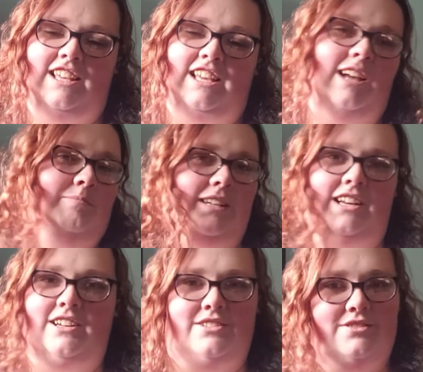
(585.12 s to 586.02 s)
got me
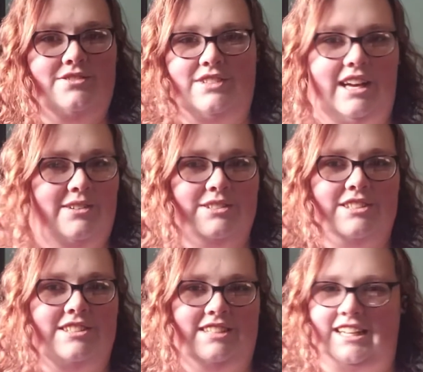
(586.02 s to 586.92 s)
all
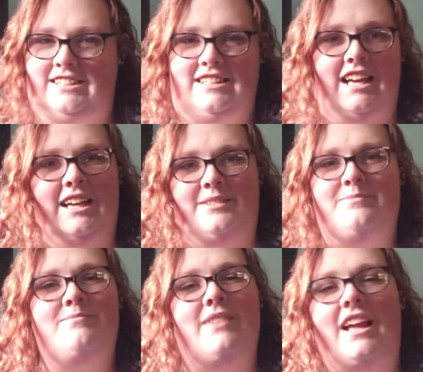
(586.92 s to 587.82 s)
floundered, and
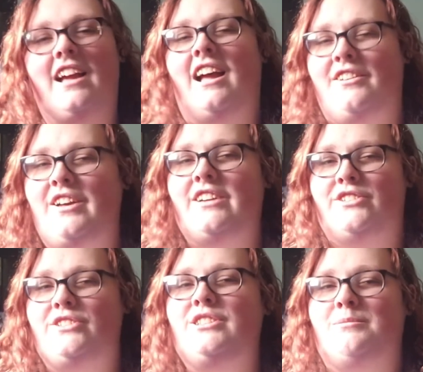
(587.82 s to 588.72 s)
I've
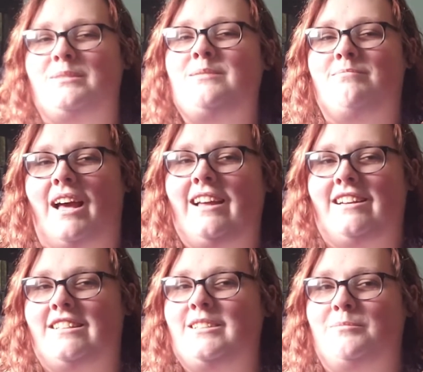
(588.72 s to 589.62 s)
actually been mad
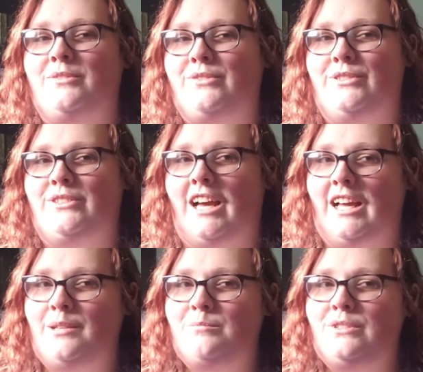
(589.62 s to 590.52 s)
at him a few
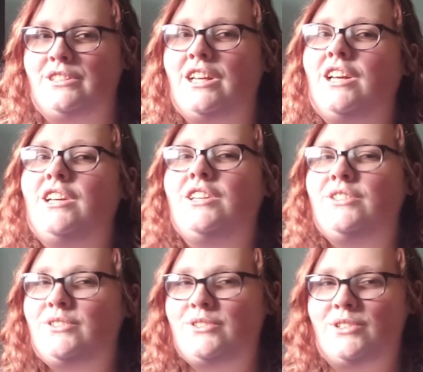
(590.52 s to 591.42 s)
times,
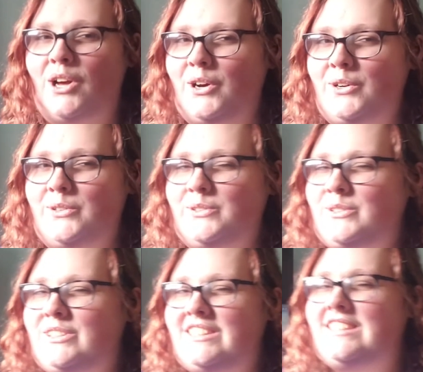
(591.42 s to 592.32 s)
so
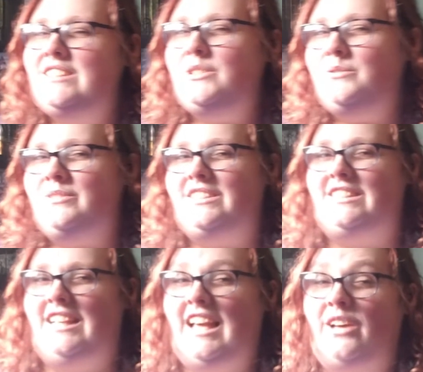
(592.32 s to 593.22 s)
we'll
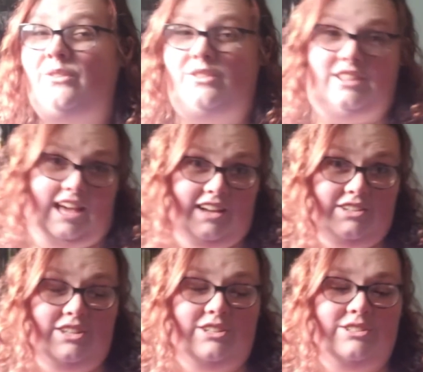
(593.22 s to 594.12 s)
see how
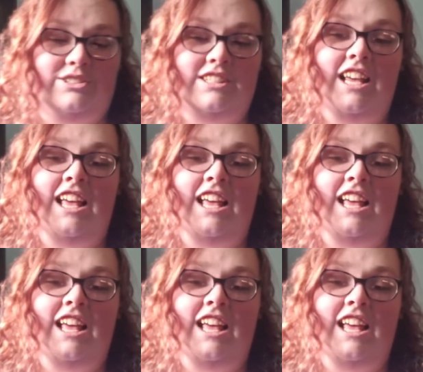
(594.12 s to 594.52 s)
that goes.